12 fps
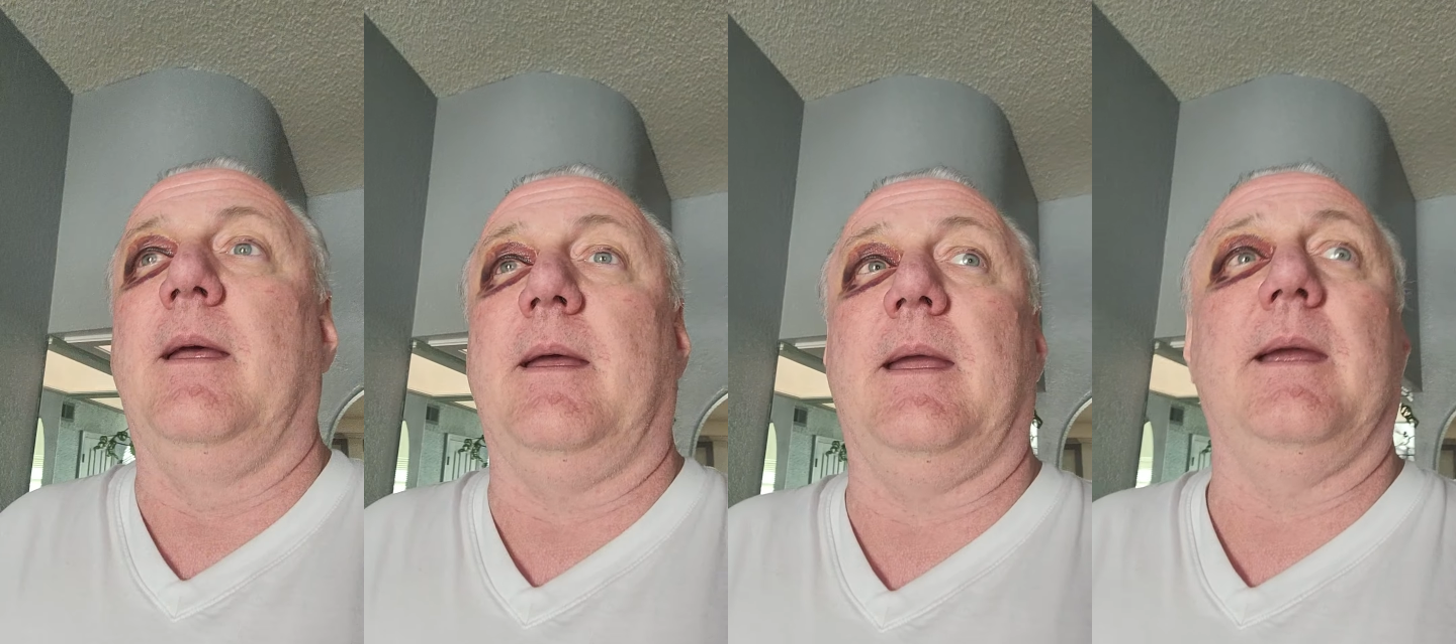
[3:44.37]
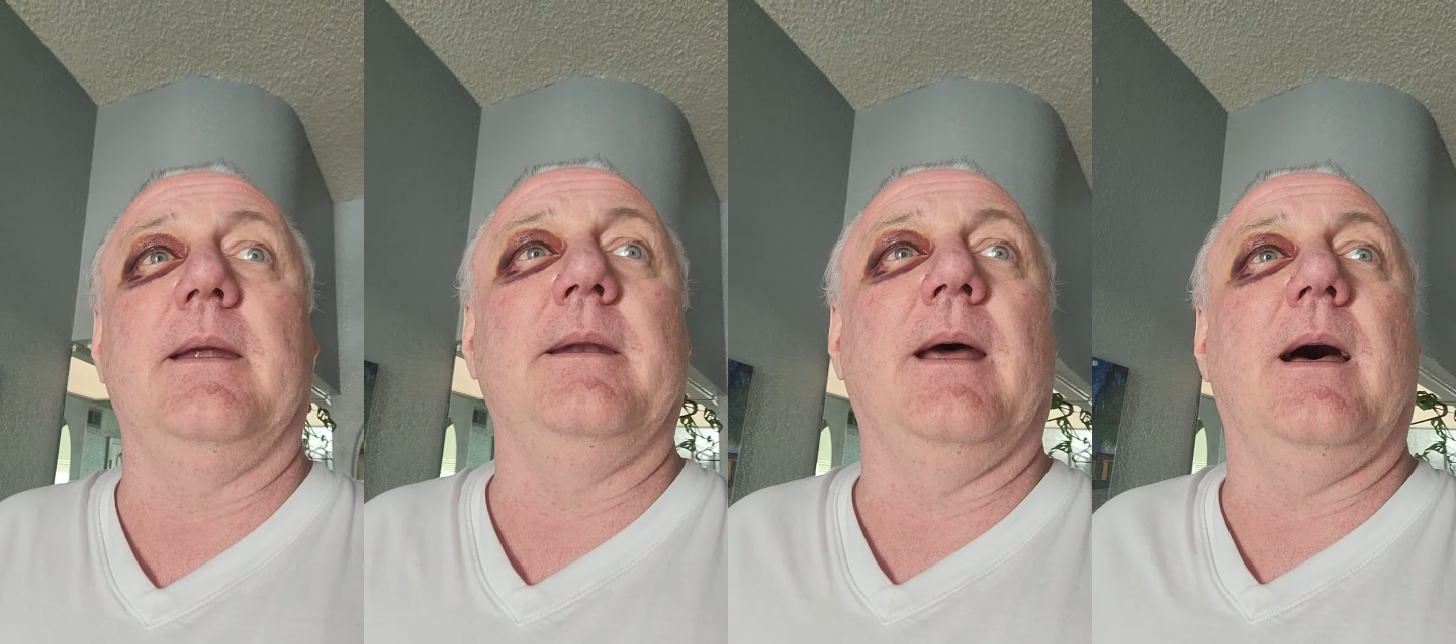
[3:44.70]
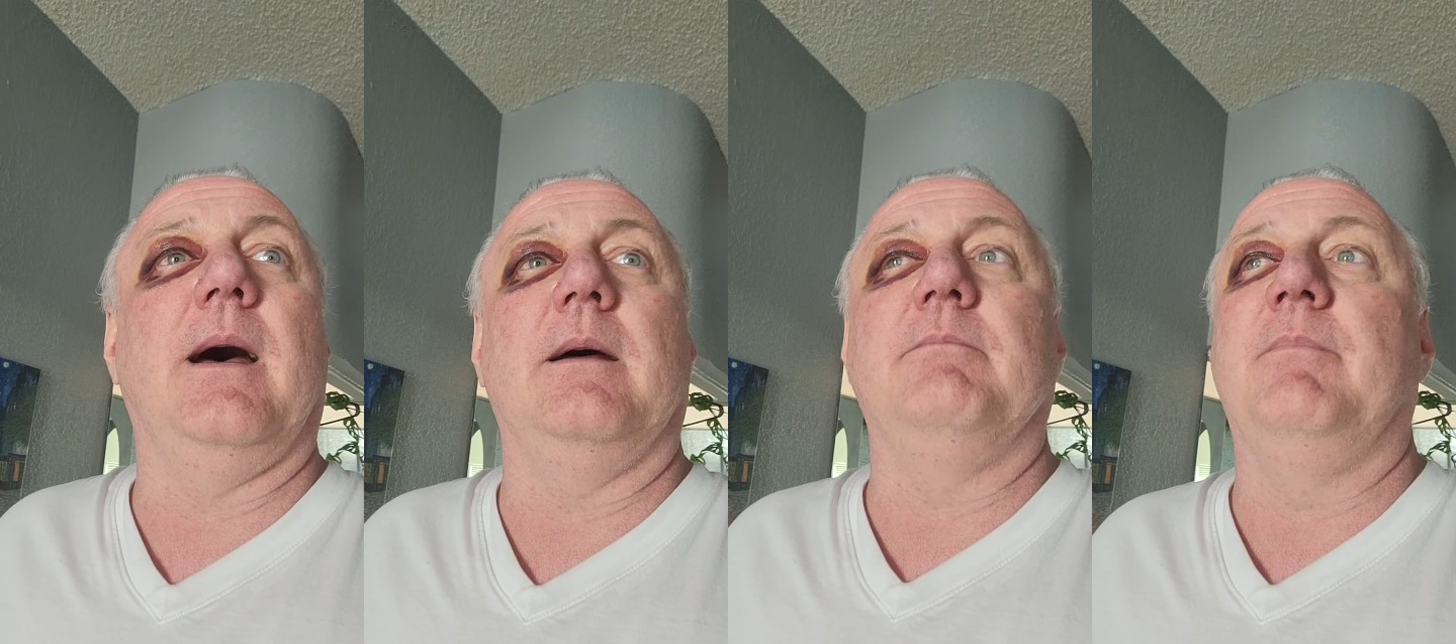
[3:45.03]
And
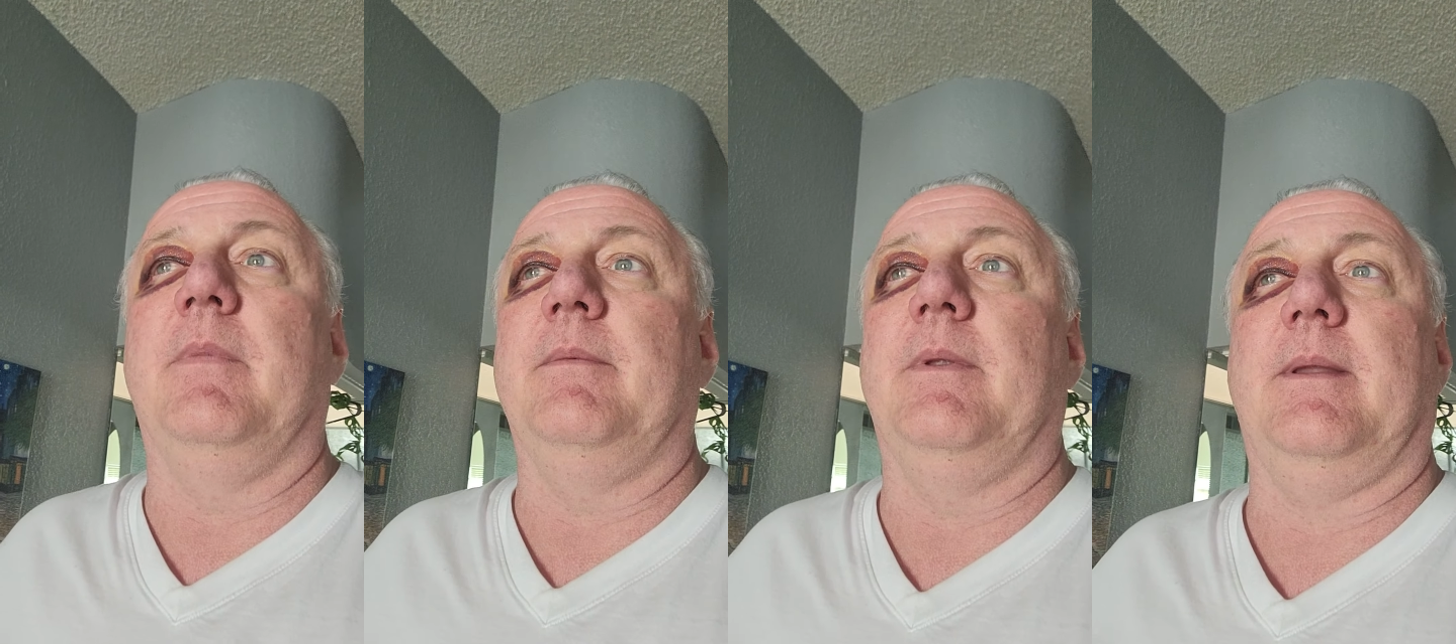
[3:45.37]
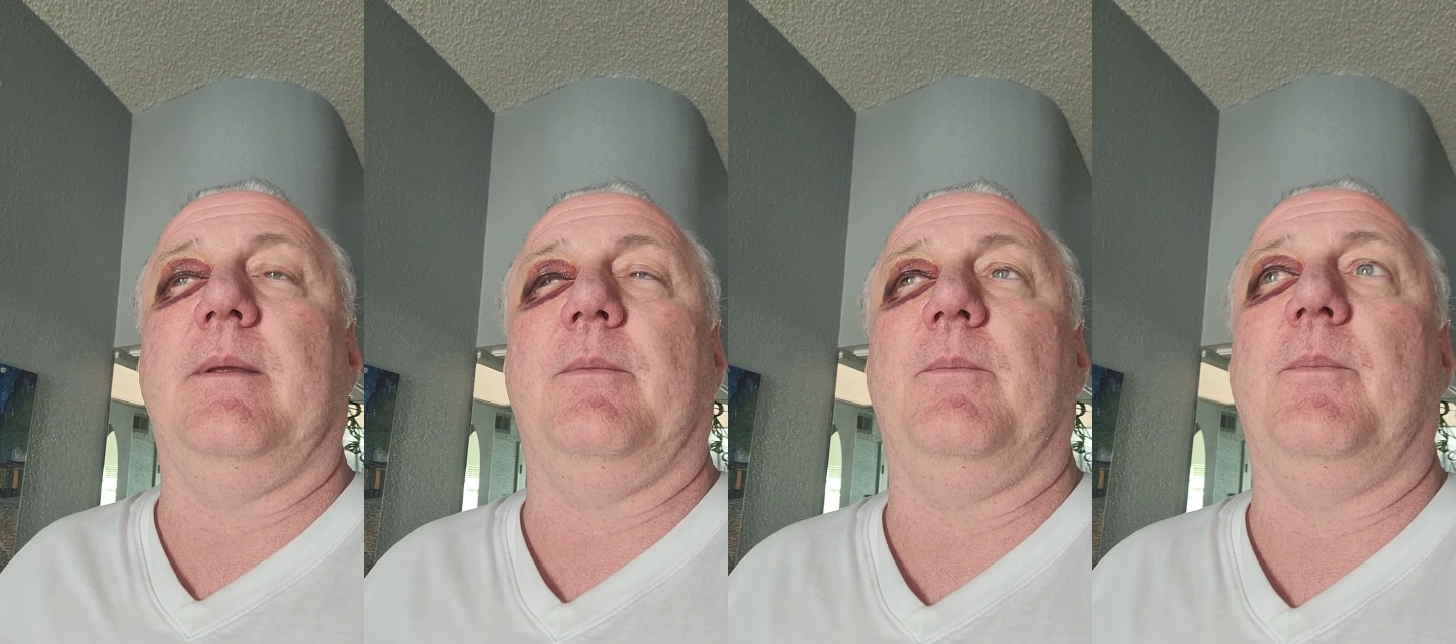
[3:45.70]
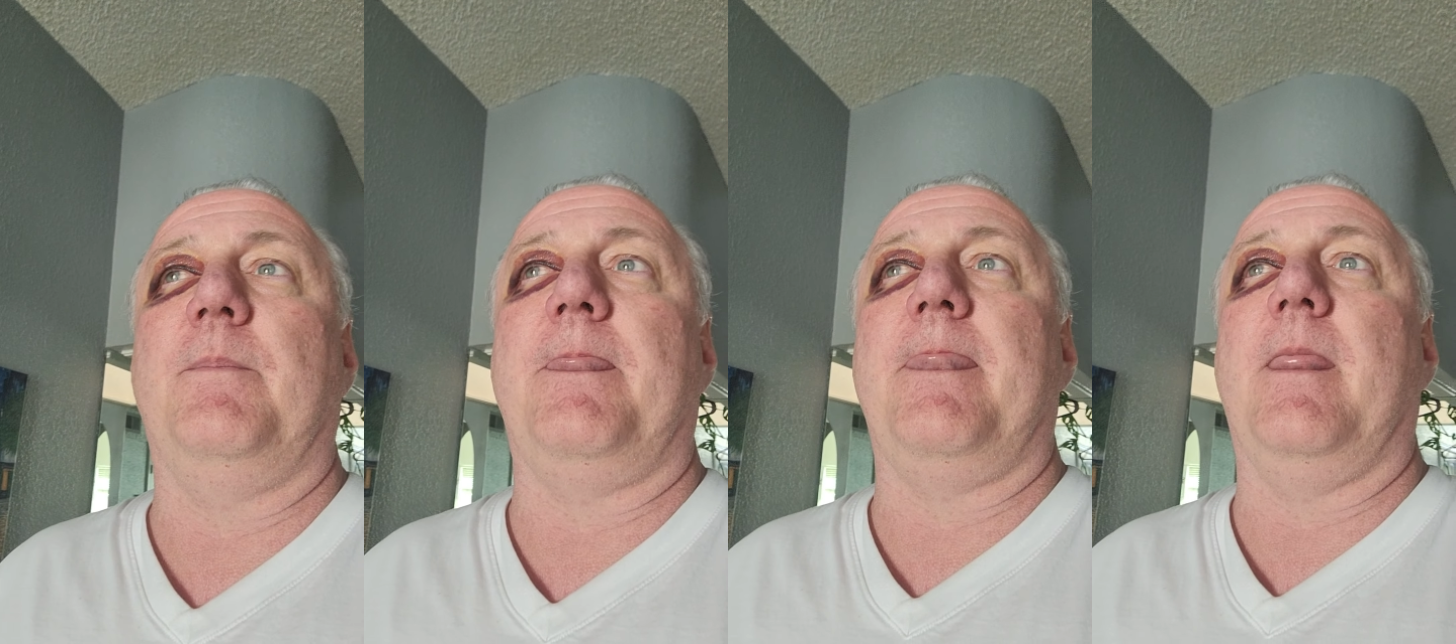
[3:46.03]
um,
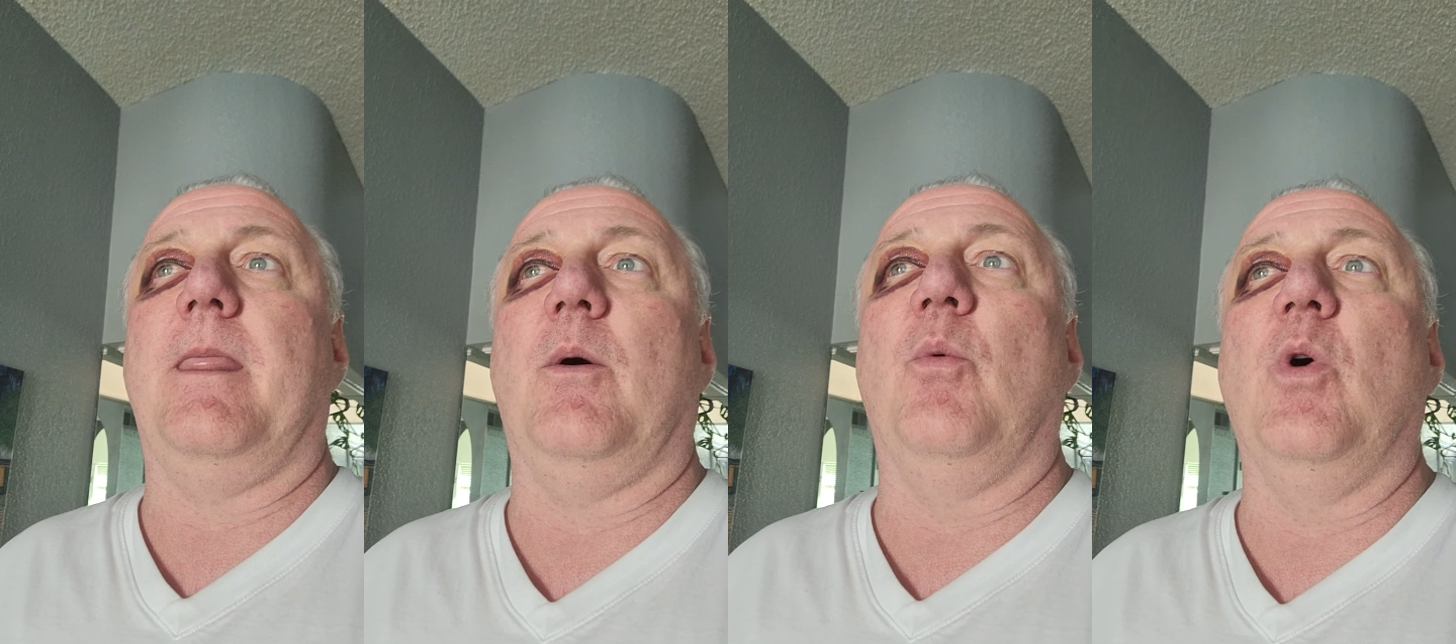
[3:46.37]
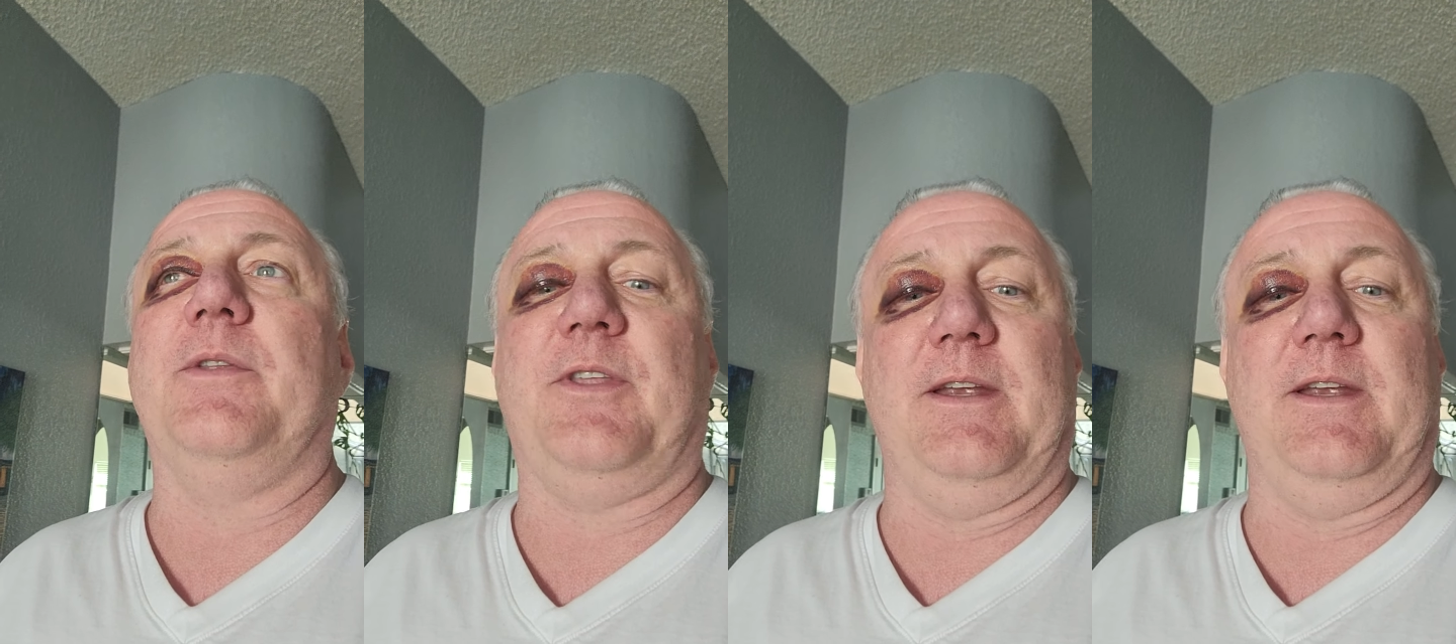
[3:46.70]
what